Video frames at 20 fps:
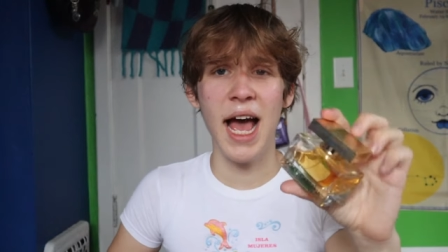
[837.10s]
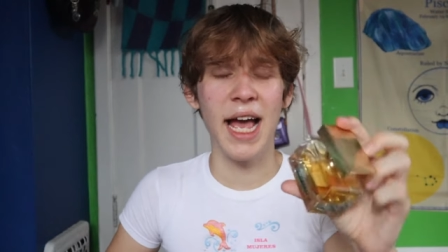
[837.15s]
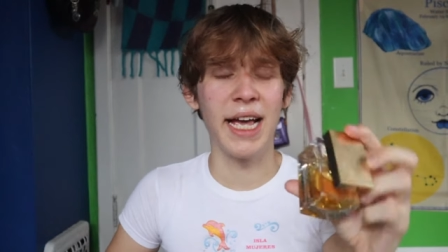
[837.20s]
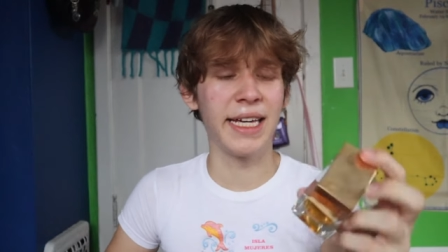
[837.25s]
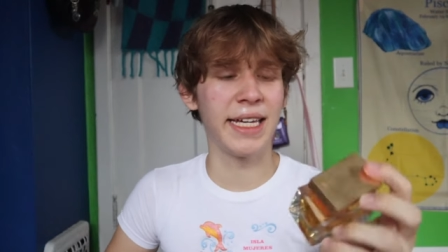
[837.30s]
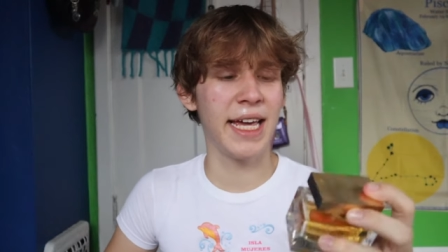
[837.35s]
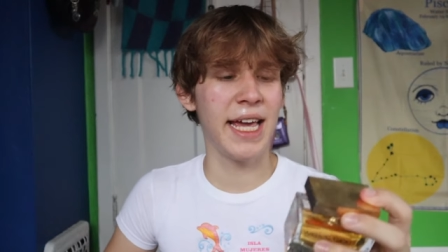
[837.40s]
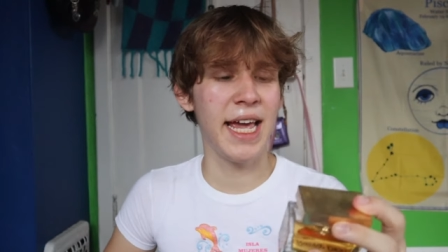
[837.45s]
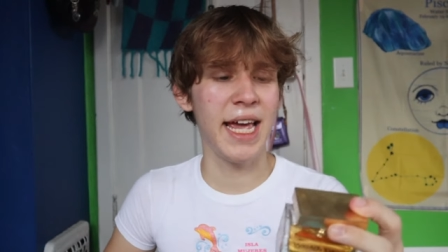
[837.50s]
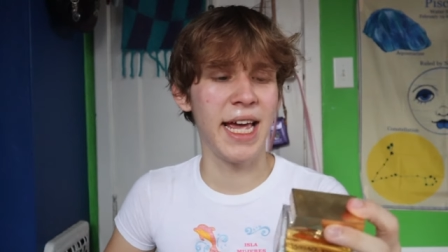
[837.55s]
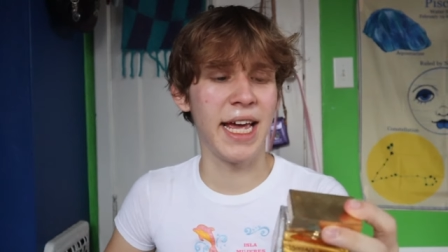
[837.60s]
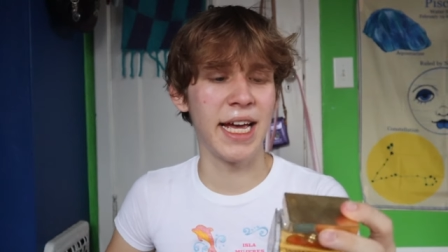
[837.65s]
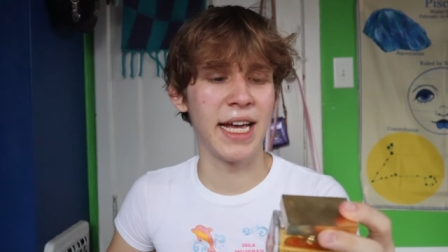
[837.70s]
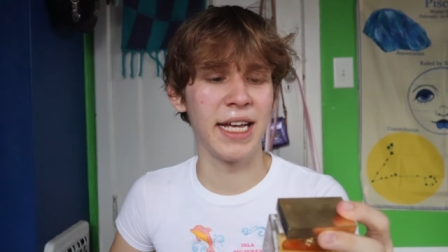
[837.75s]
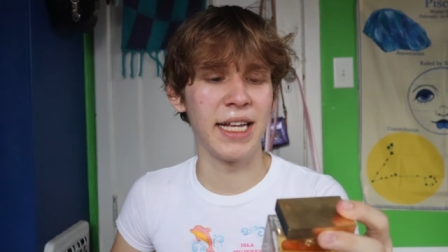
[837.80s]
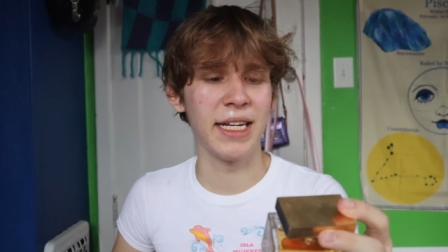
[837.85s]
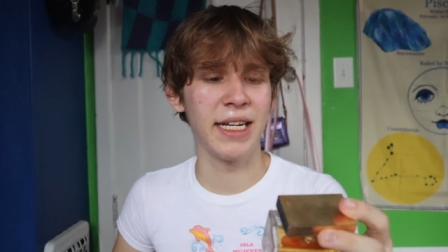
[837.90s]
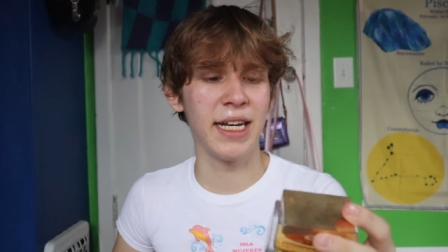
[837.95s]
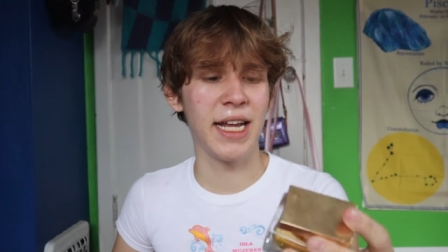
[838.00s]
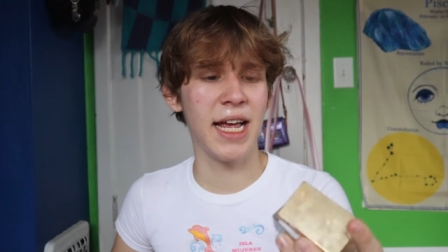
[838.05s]
I
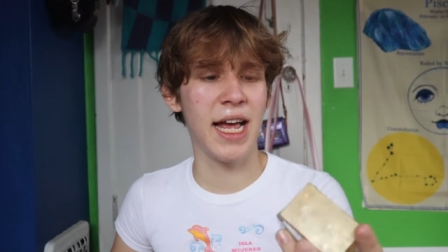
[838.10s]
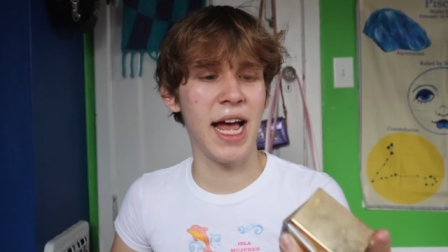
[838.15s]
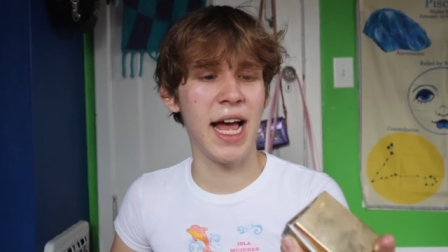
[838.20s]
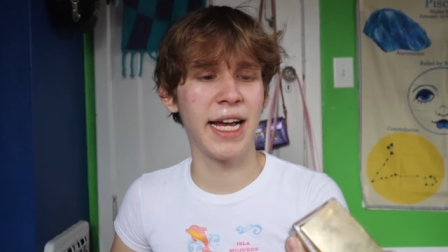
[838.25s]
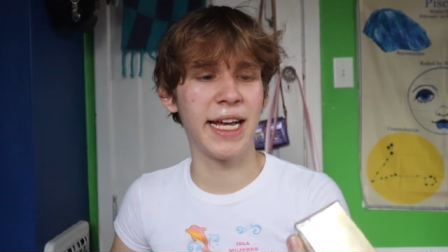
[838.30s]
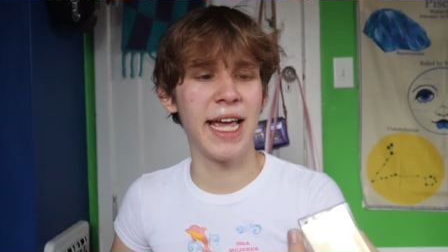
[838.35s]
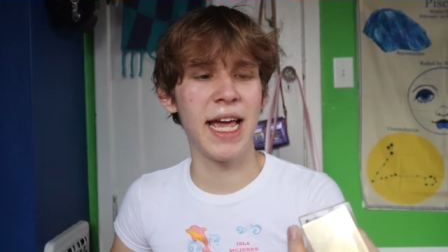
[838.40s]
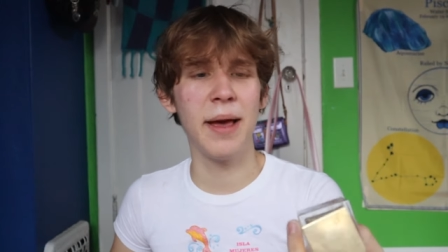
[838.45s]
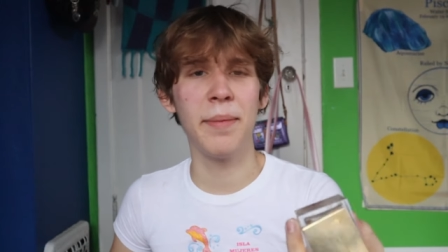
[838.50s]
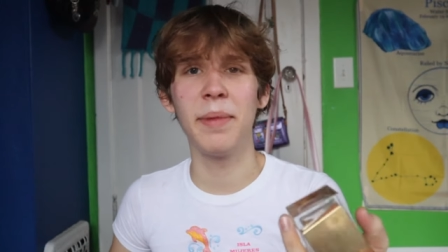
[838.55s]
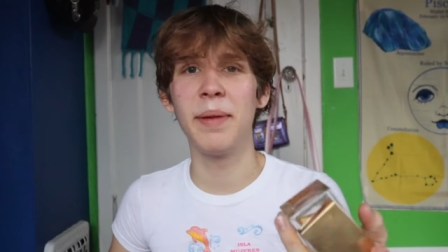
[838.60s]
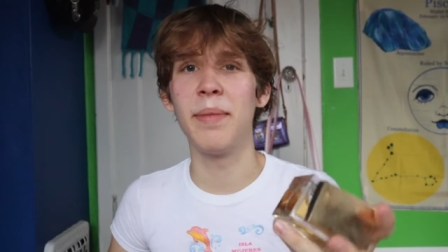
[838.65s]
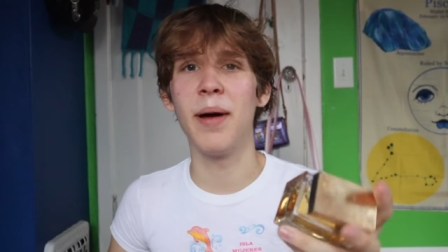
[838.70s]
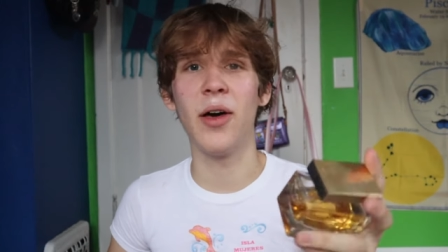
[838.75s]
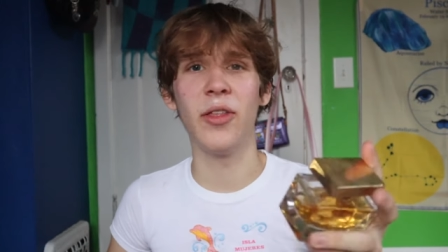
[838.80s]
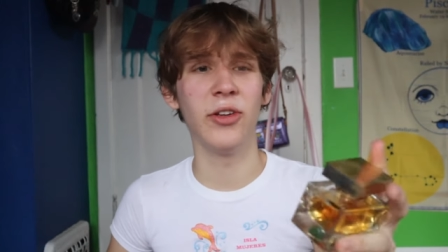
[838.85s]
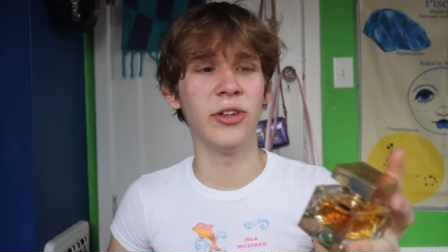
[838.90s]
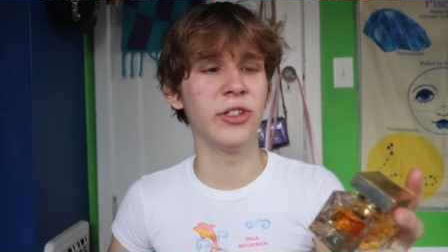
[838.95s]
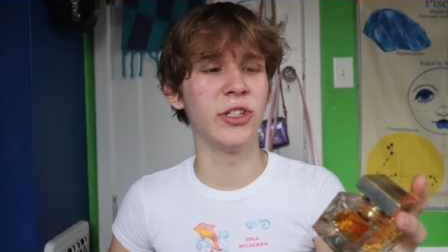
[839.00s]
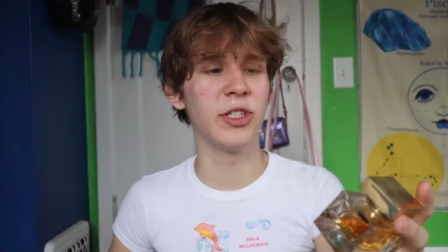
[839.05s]
can't, I can't be
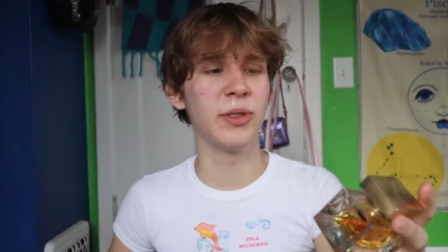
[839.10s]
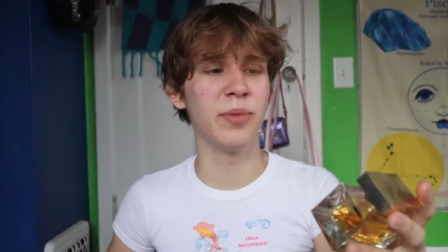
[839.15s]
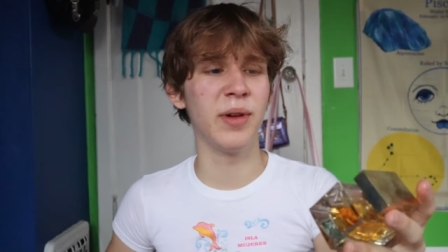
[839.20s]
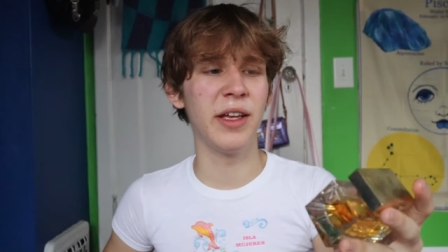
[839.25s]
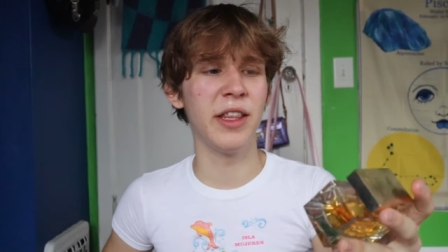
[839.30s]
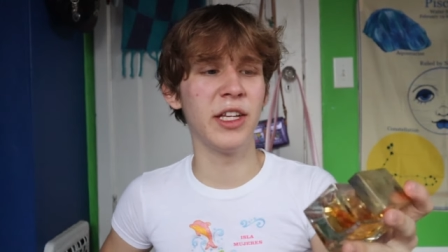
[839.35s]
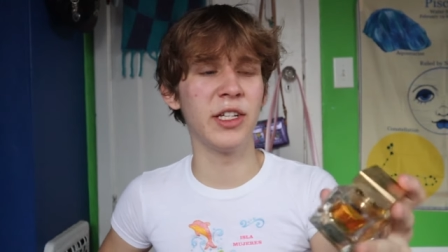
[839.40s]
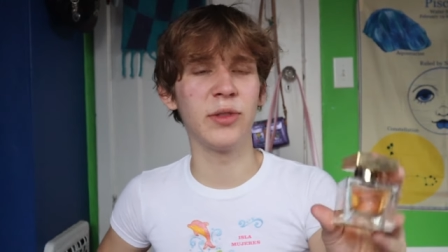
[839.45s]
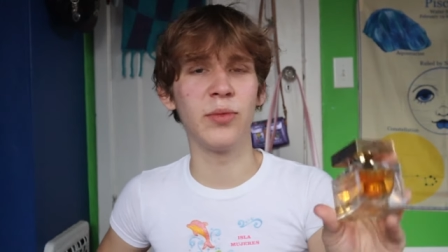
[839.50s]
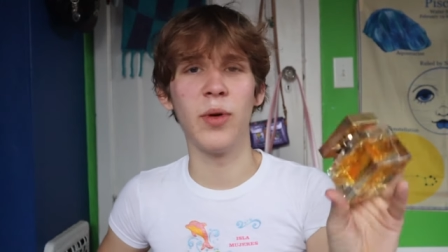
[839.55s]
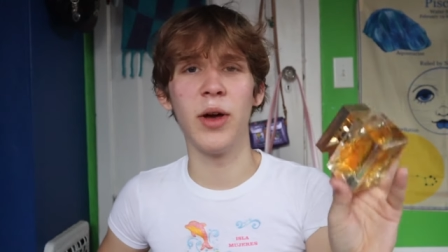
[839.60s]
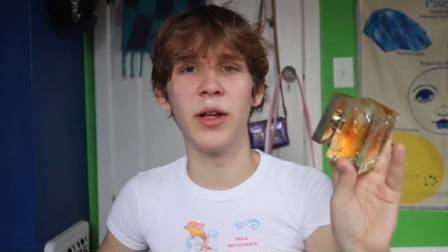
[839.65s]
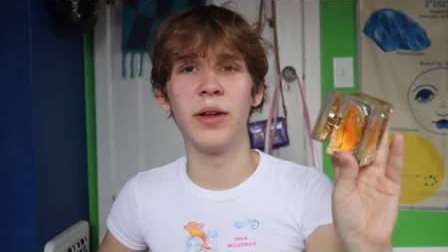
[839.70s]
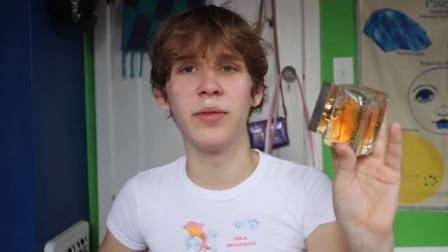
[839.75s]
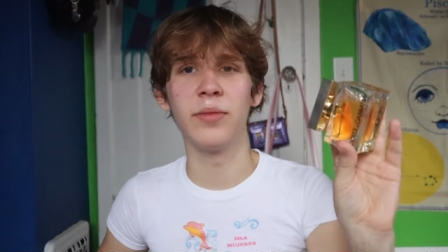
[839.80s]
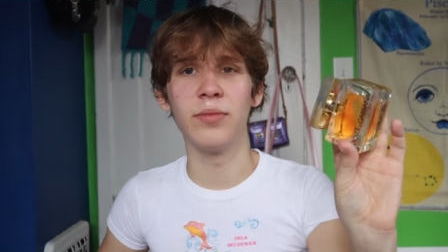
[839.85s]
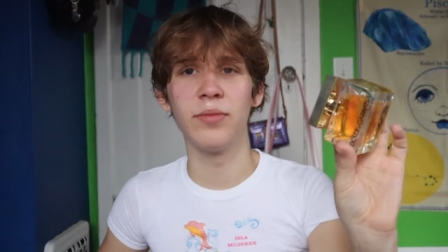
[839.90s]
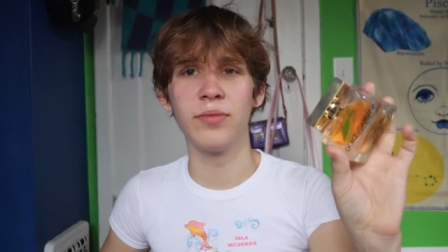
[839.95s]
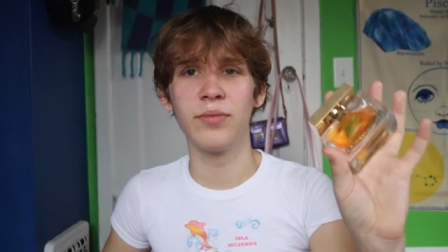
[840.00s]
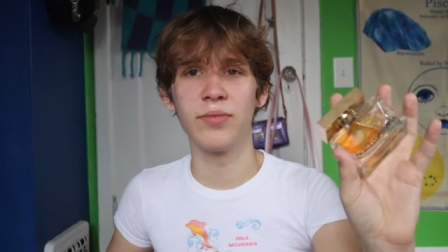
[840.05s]
bothered to spray this
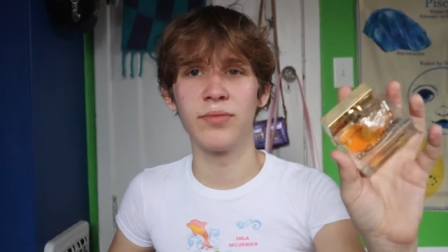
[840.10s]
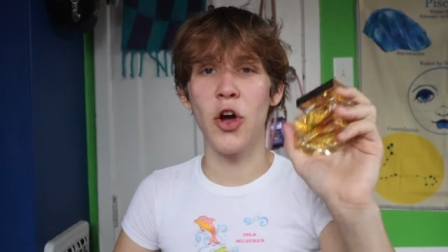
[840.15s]
one.